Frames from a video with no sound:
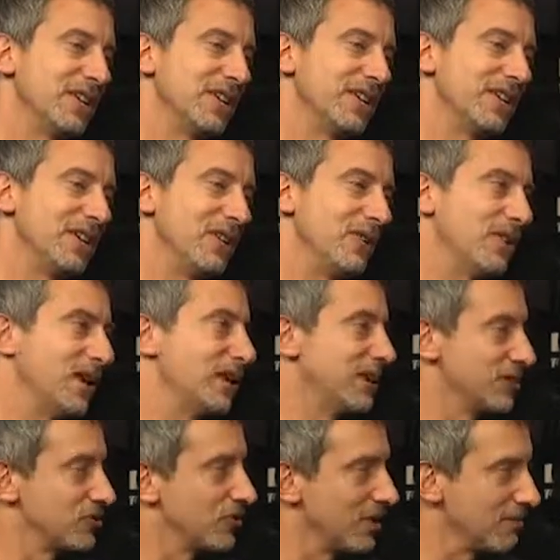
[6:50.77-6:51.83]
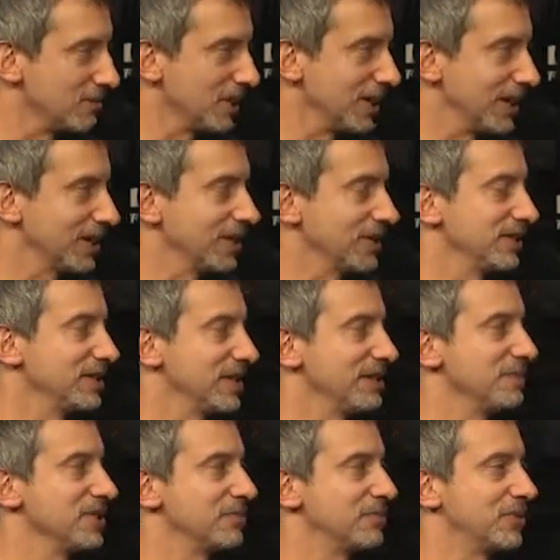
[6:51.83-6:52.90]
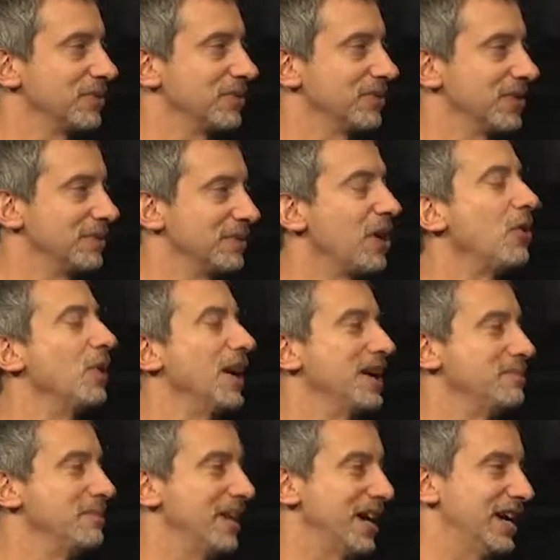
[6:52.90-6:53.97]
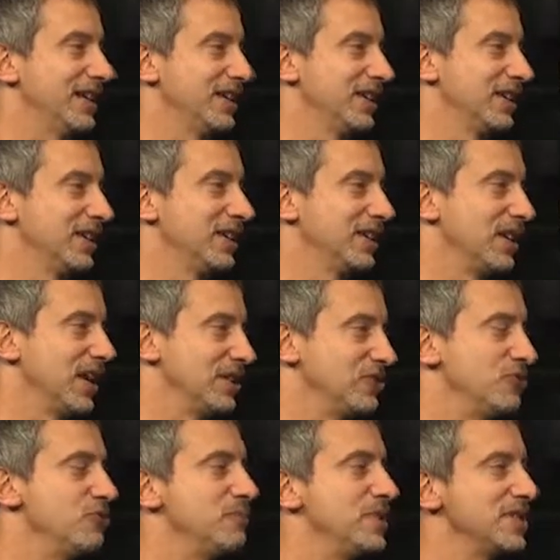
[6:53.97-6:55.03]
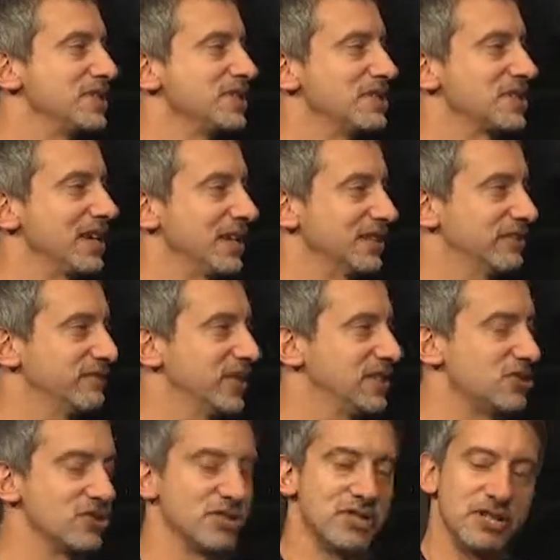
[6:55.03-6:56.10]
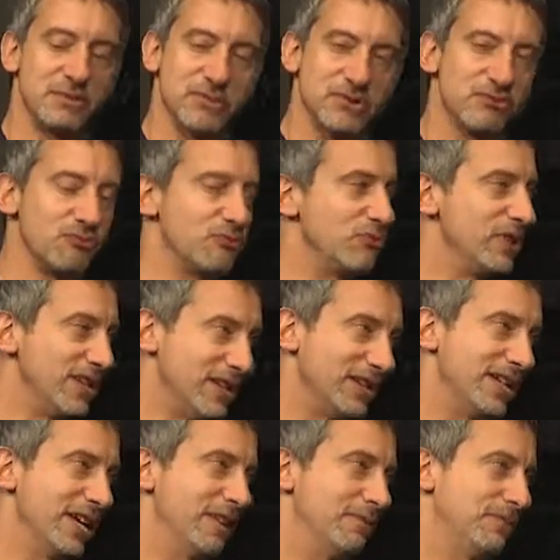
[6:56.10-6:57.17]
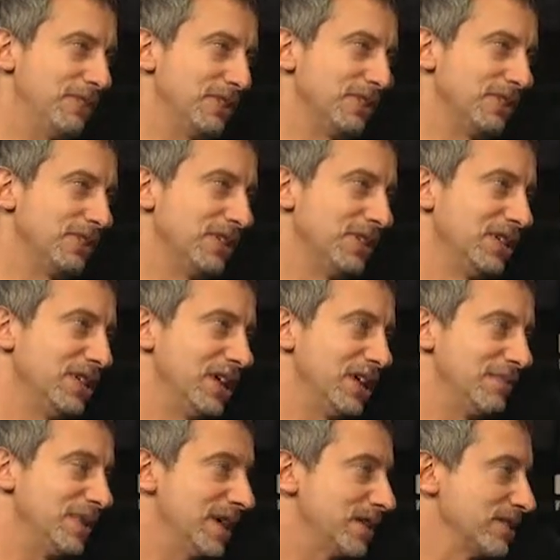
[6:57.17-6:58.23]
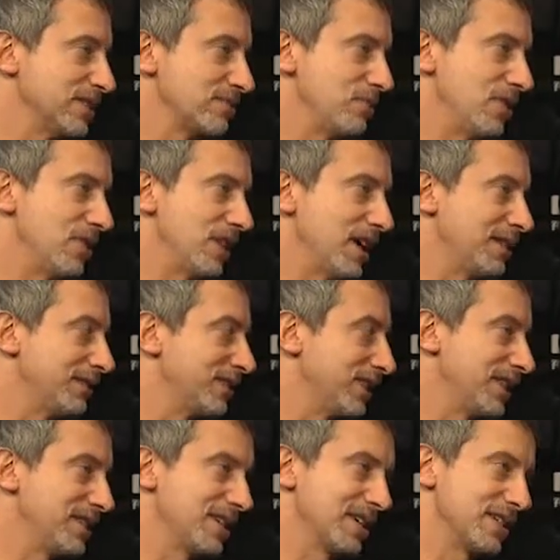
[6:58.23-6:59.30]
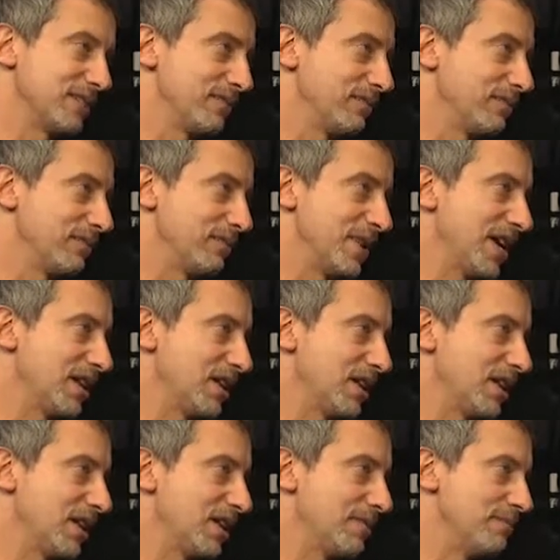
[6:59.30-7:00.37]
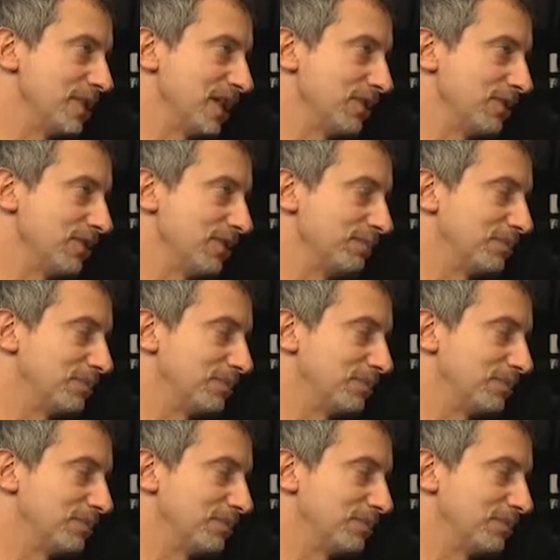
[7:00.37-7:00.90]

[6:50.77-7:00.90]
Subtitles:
going to draw a blank on the name of the program. Oh, NBAT, New Business Activation Team, was really helpful. Out of the small, I think it's a mayoral